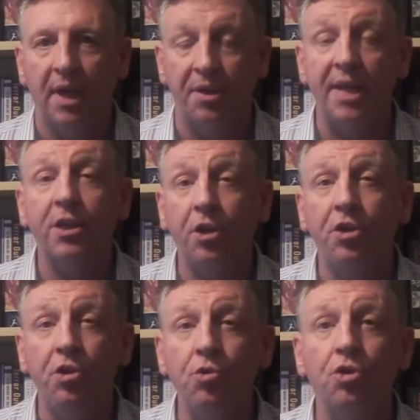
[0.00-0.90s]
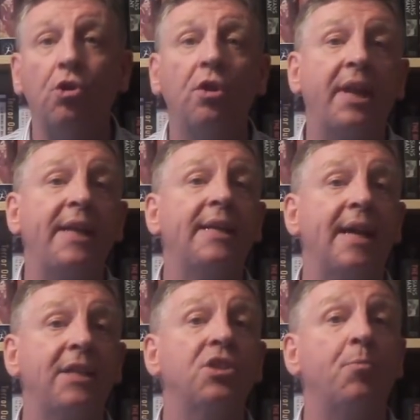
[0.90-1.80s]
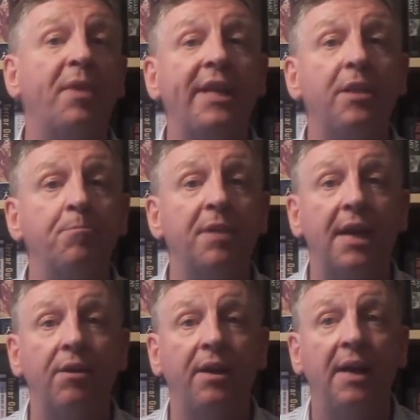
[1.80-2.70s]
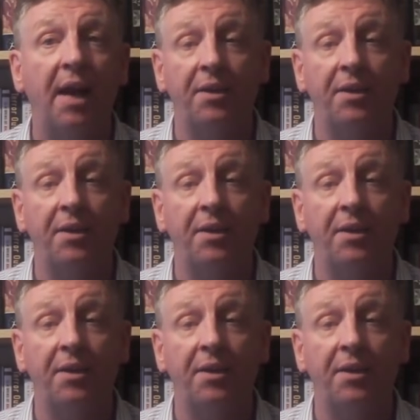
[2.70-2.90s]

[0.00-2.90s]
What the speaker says: And they're going to use all they can to bring him down.